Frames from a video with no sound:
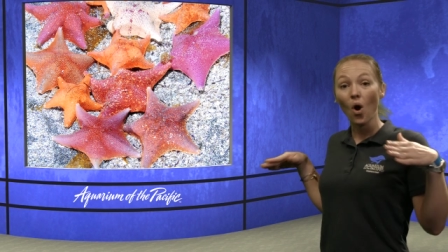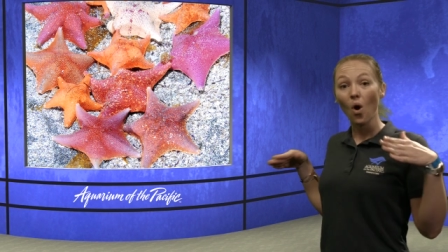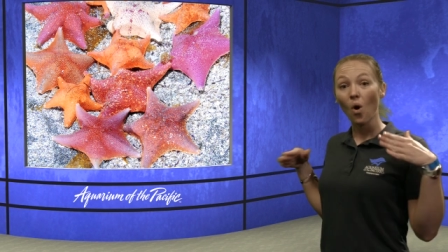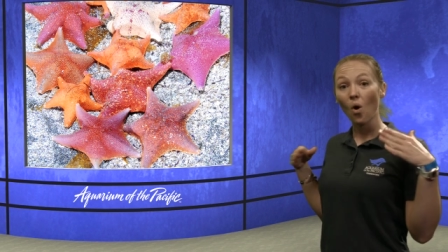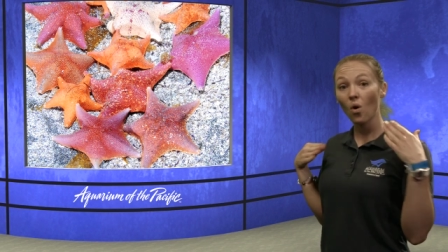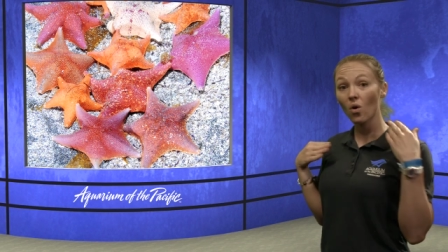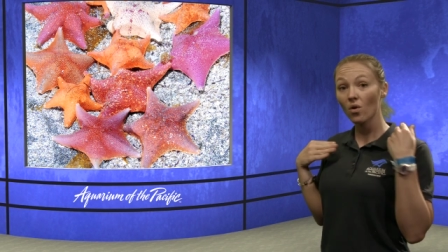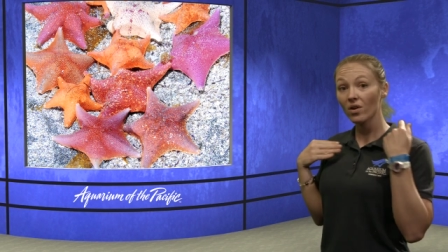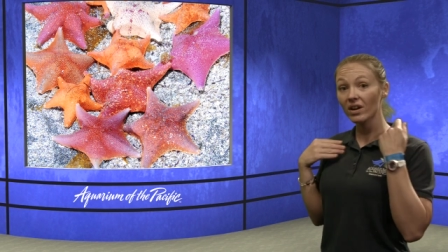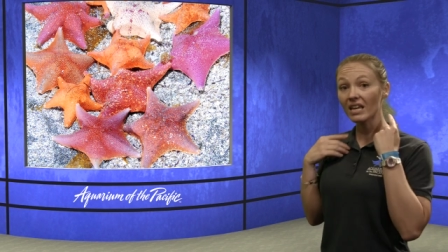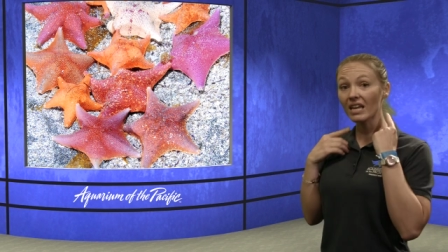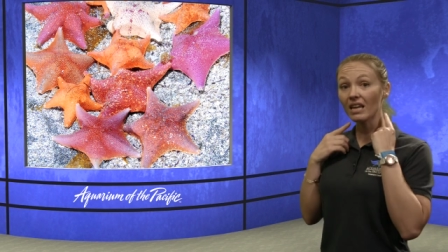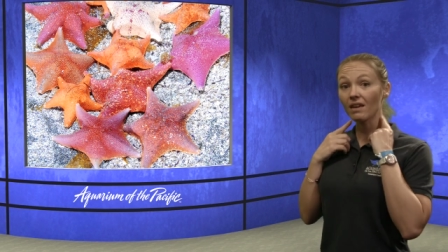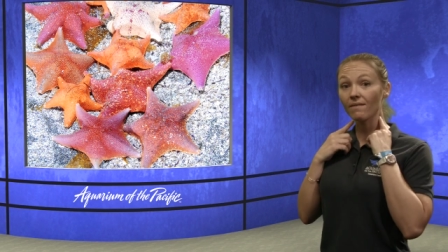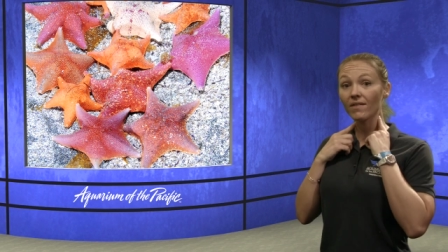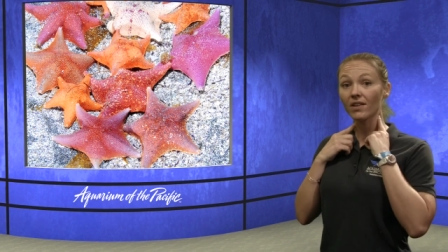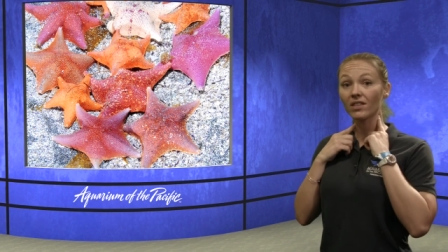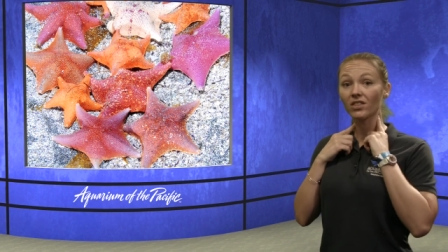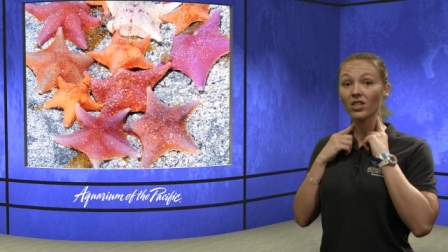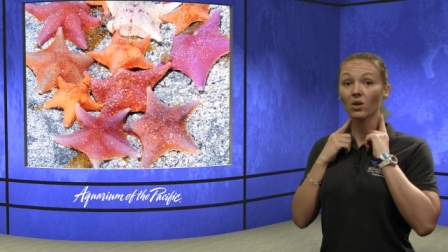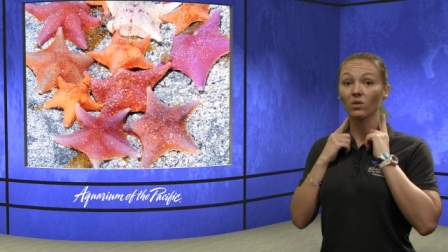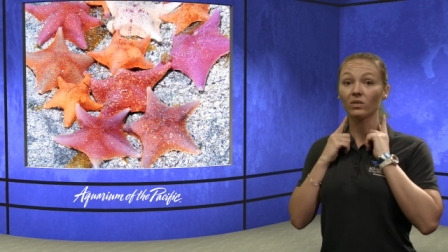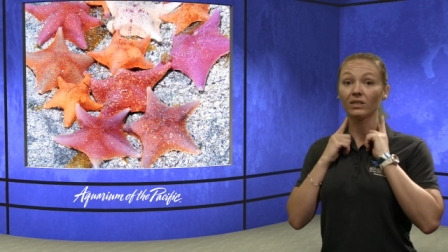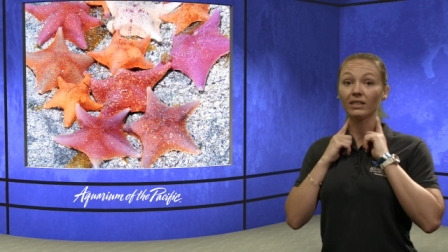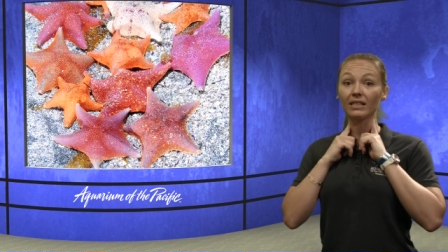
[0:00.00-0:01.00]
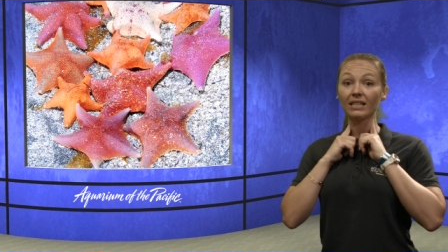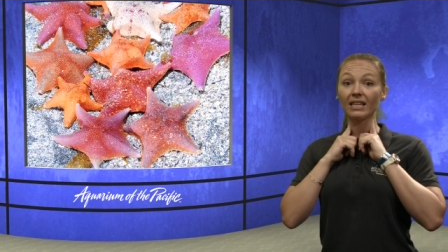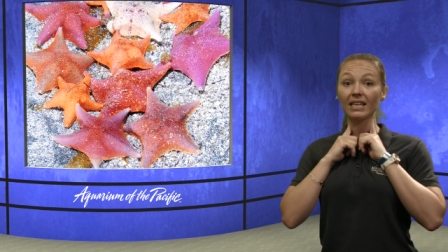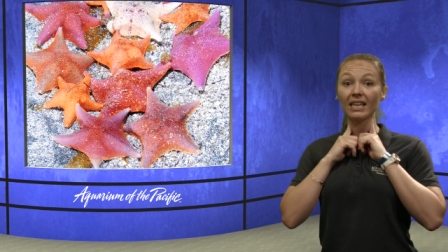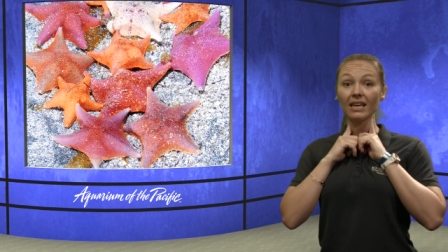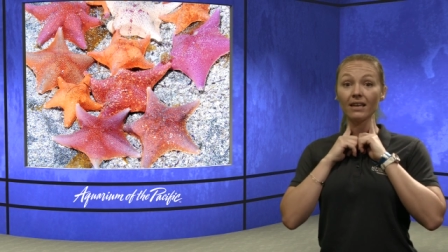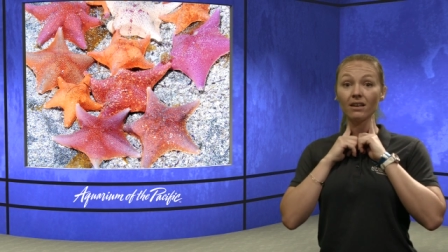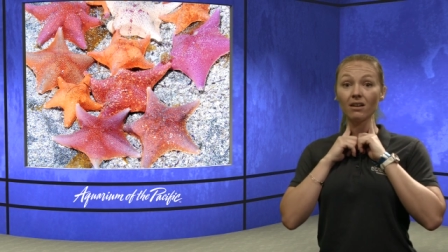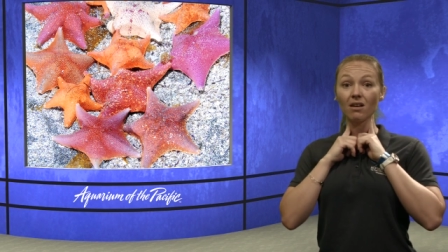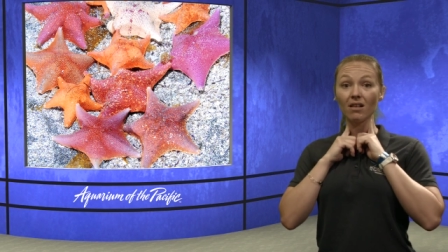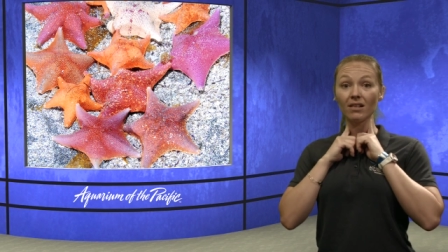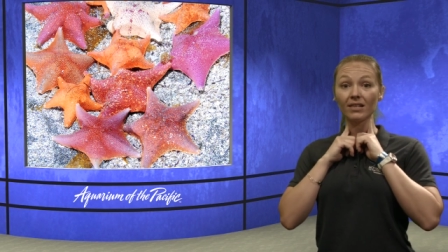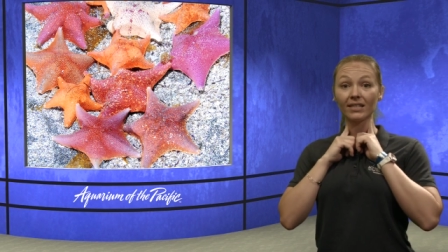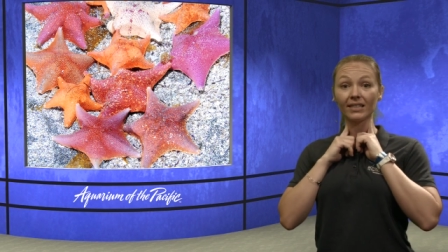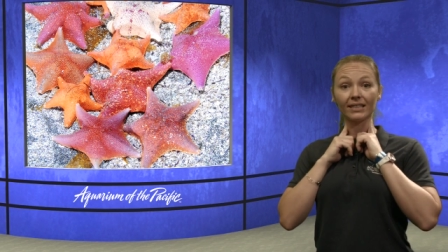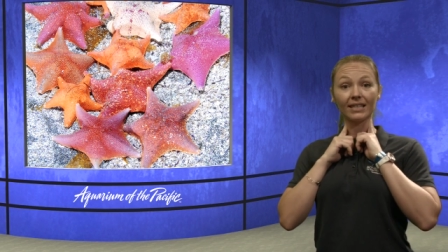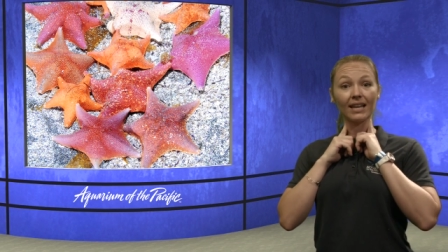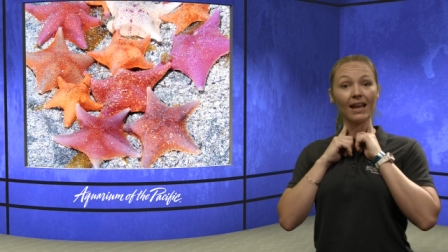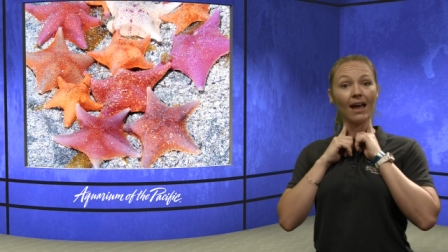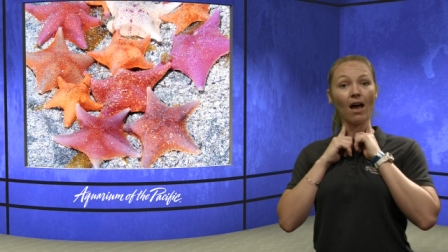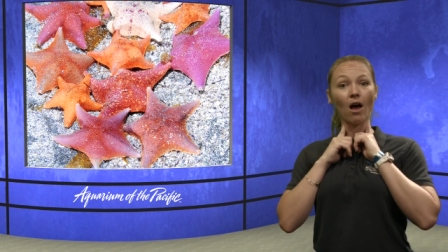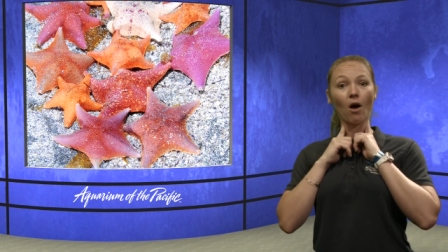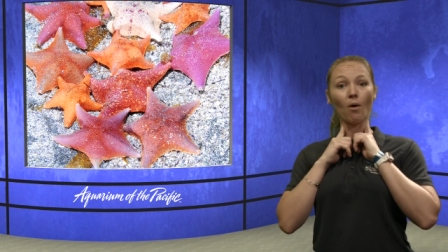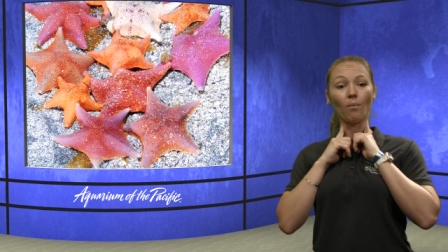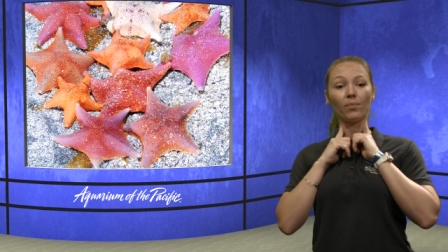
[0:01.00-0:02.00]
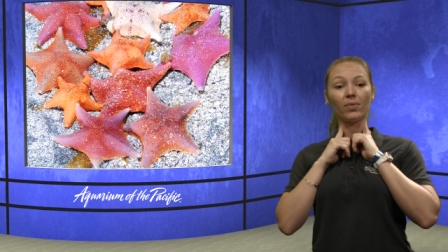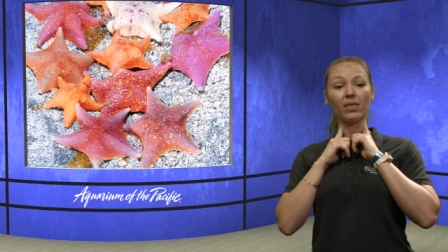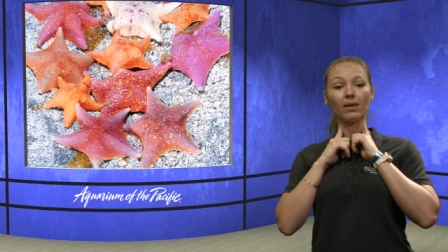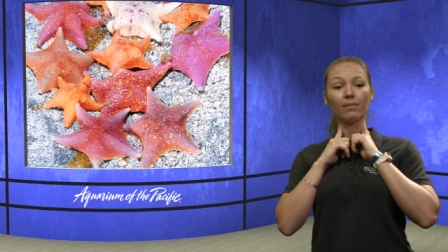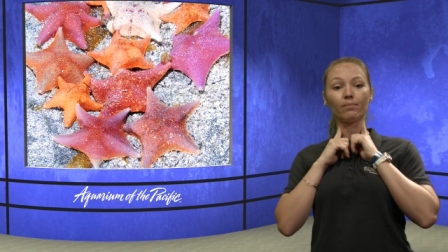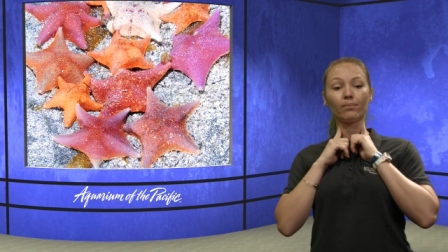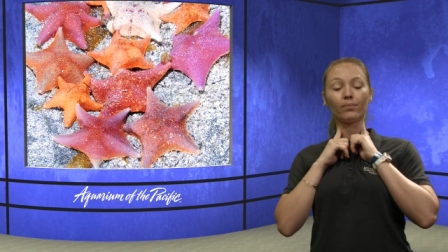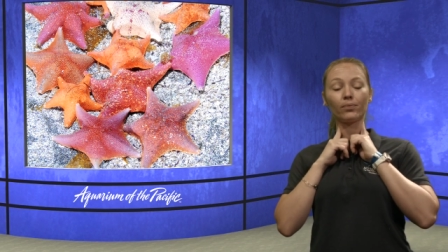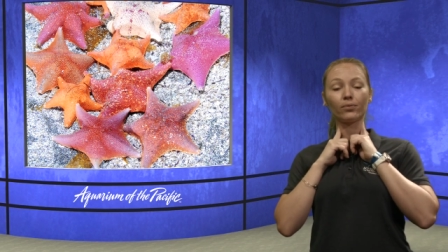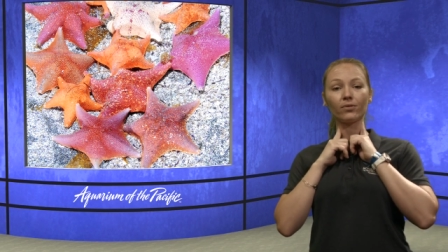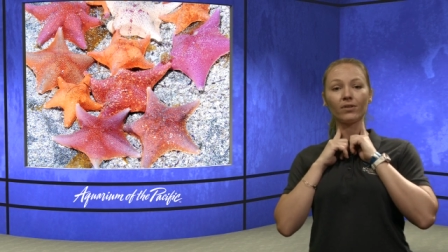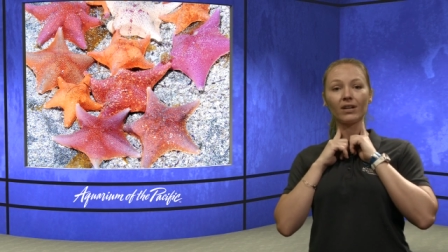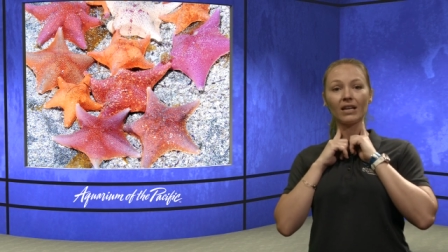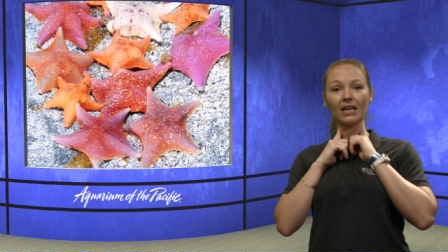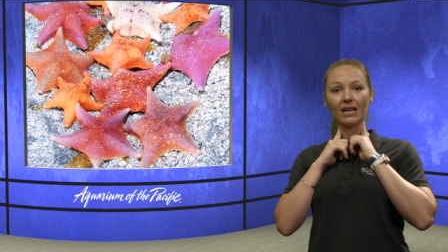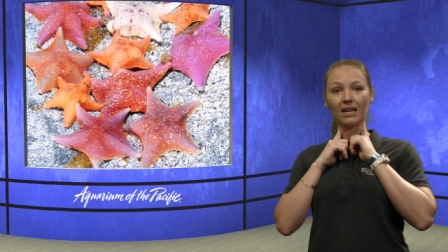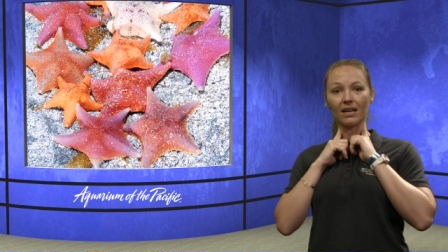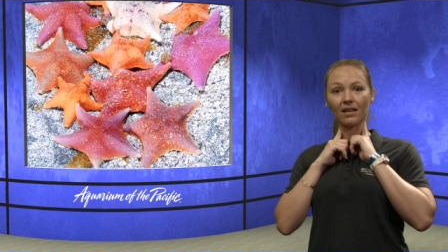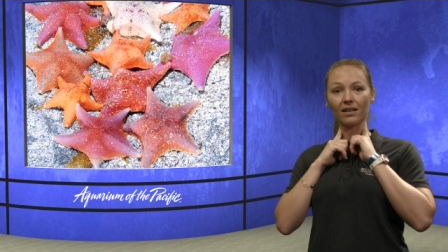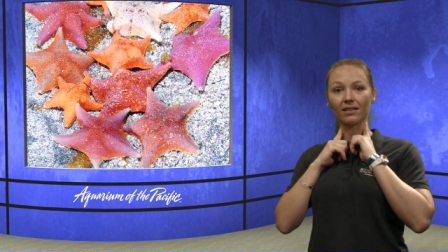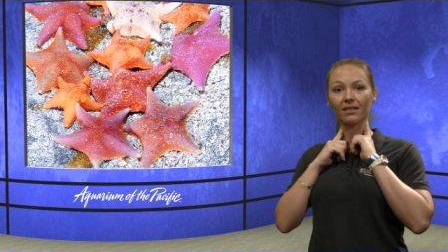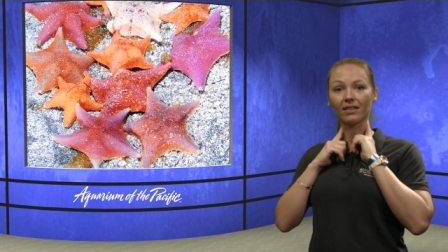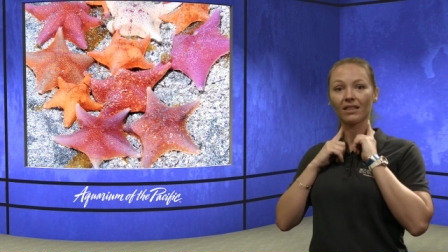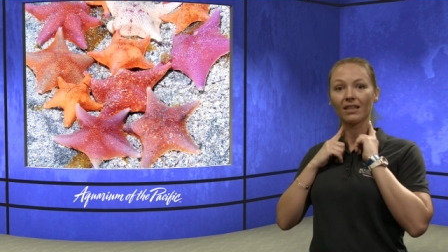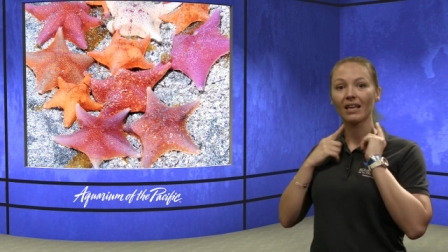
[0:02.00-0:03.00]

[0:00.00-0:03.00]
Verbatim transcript: or even those gills to help them breathe.